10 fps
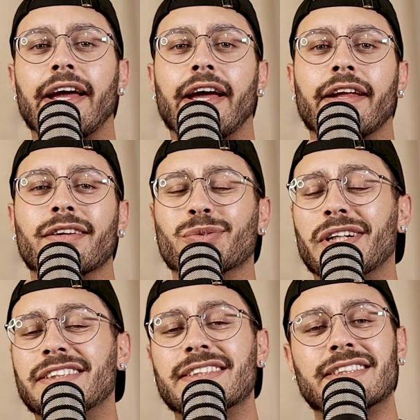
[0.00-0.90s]
and the
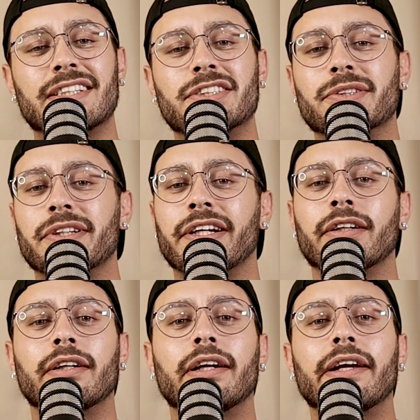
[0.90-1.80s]
rest is history.
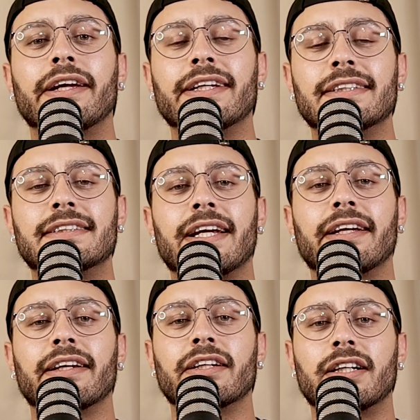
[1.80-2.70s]
He's
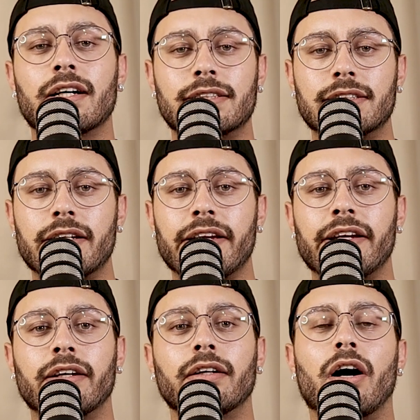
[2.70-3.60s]
taken into
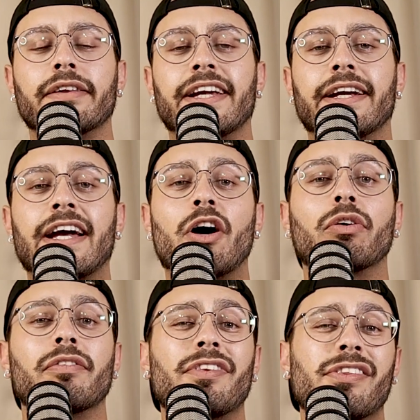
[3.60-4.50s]
custody on the
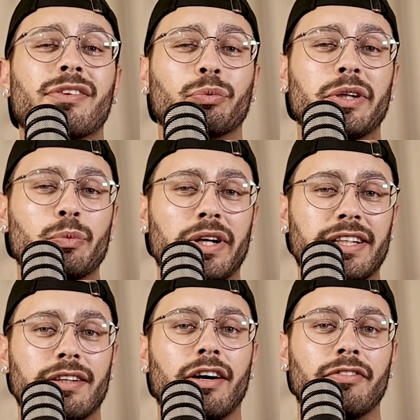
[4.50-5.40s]
account of the 3
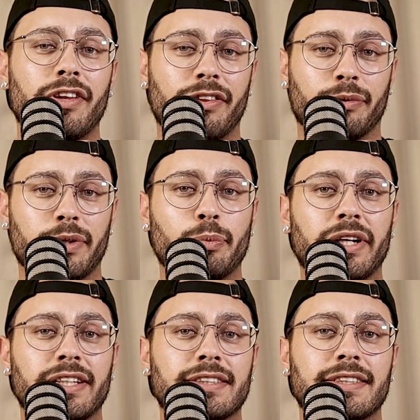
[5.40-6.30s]

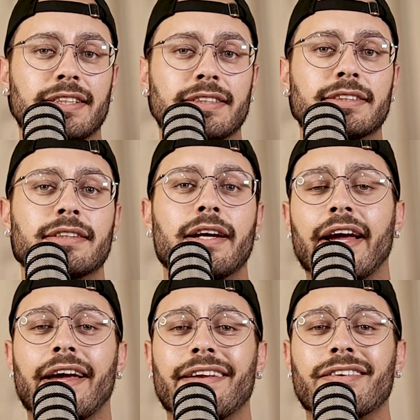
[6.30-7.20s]
witnesses,
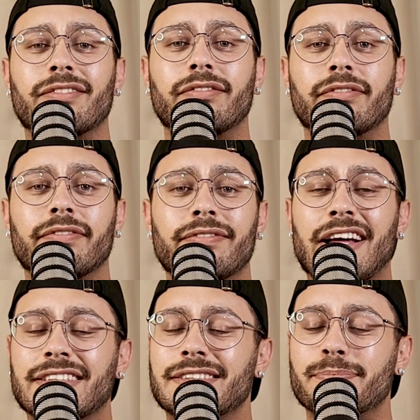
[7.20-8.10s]
and
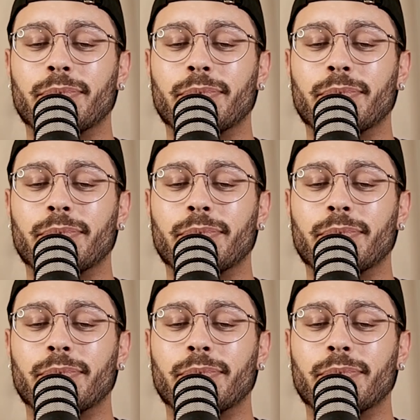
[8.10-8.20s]
that's